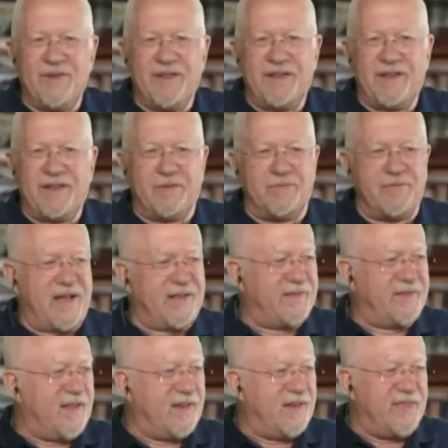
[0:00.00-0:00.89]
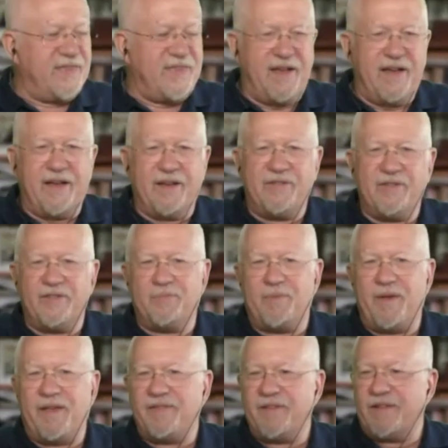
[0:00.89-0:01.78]
direct anything. I just
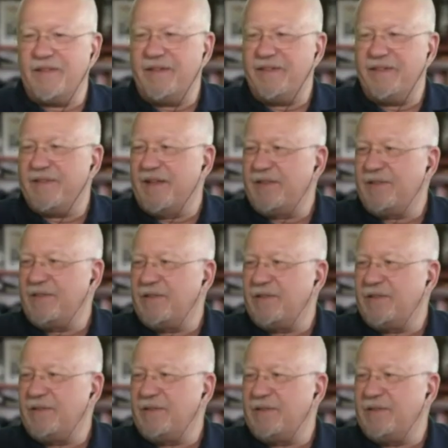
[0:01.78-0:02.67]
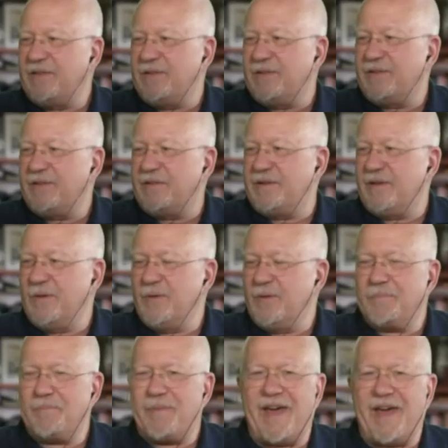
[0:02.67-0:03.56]
basically said, do
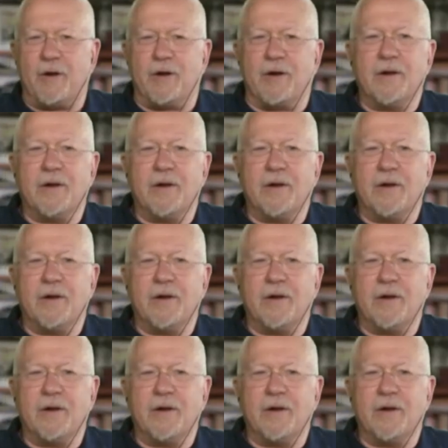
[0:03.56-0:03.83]
it better.